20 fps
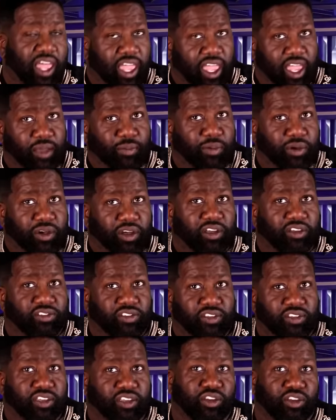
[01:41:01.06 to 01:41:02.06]
lagged
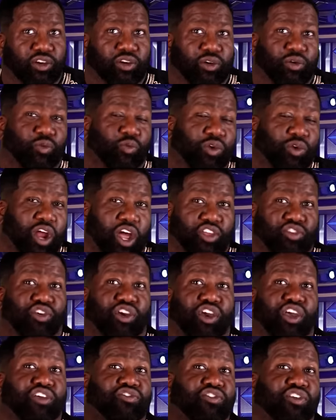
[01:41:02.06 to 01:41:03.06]
because you know when I
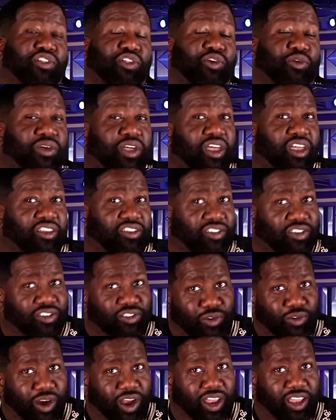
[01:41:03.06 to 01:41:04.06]
transfer
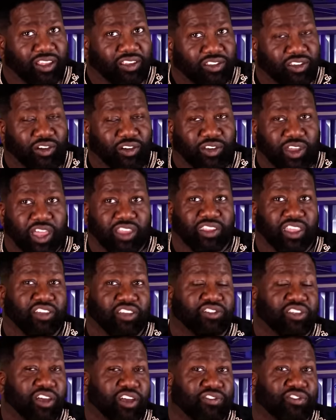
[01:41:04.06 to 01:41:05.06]
locations, right? So that
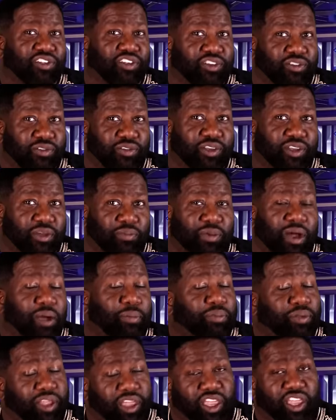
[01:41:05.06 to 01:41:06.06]
that's definitely in my
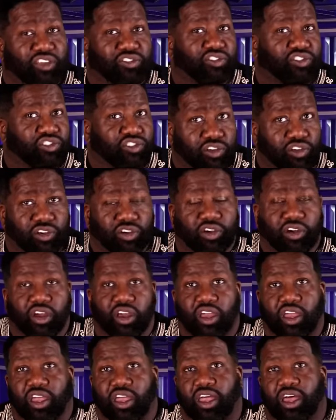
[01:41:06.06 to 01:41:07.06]
plans for sure.
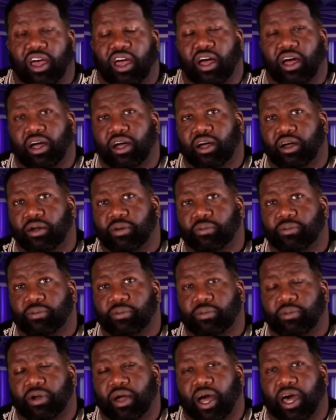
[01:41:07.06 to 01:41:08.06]
Um,
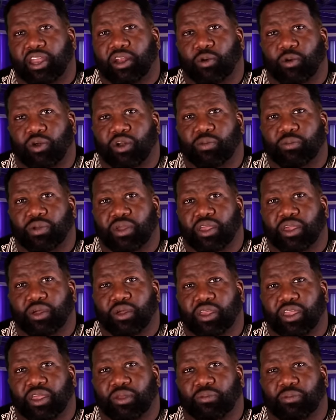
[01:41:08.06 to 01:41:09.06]
I don't want to
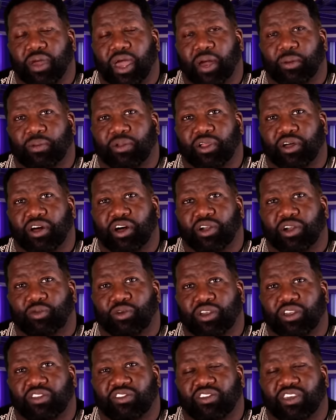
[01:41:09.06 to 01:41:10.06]
be in Babylon
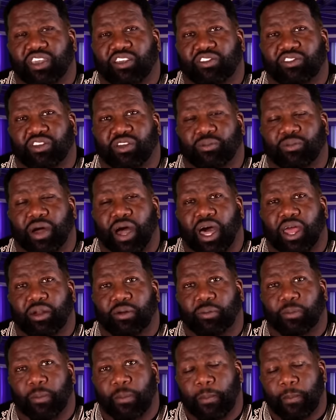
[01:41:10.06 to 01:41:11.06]
when it sinks to the
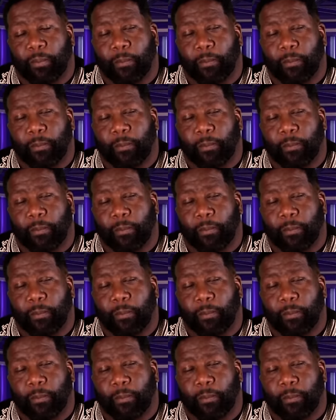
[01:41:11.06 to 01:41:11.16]
bottom,